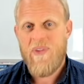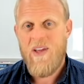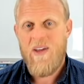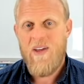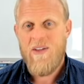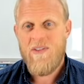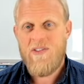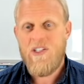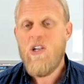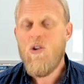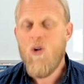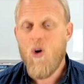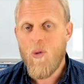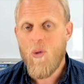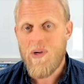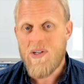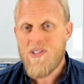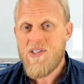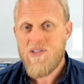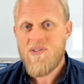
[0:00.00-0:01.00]
It's
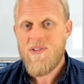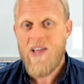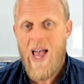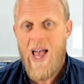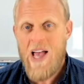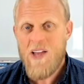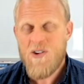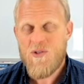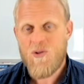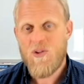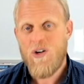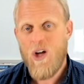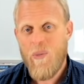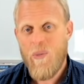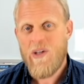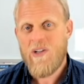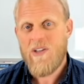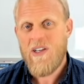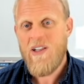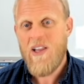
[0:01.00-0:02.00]
enormous,
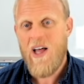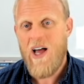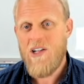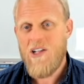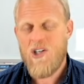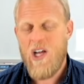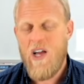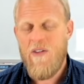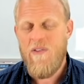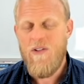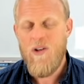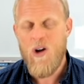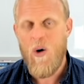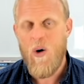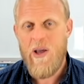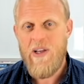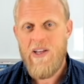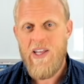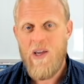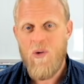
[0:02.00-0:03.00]
astronomically large. I have no
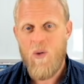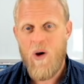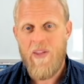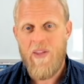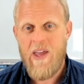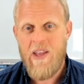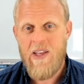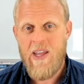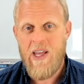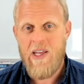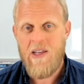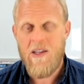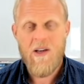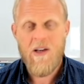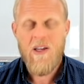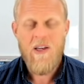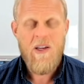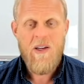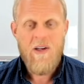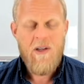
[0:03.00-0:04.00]
idea why they need
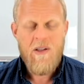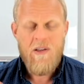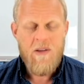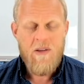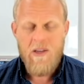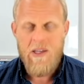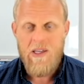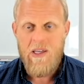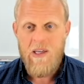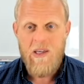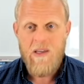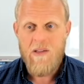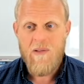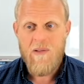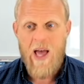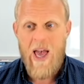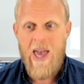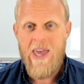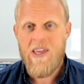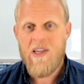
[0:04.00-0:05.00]
the
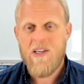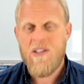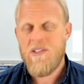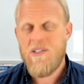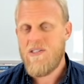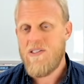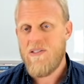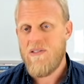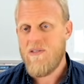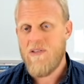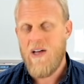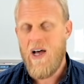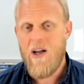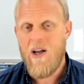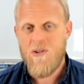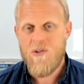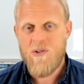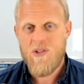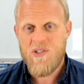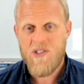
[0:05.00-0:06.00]
acres,
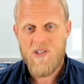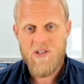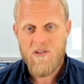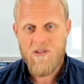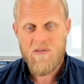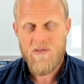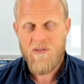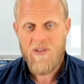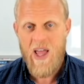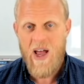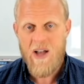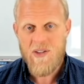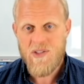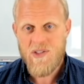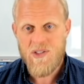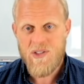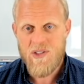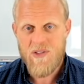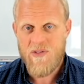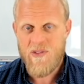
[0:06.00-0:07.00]
hundreds and
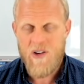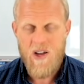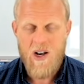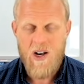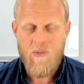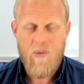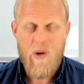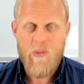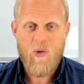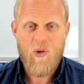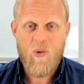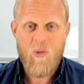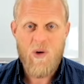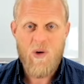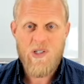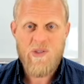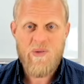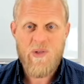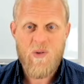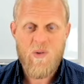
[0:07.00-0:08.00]
thousands of, I don't remember what it
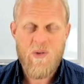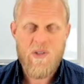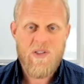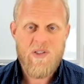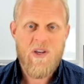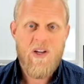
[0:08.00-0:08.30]
was, but it was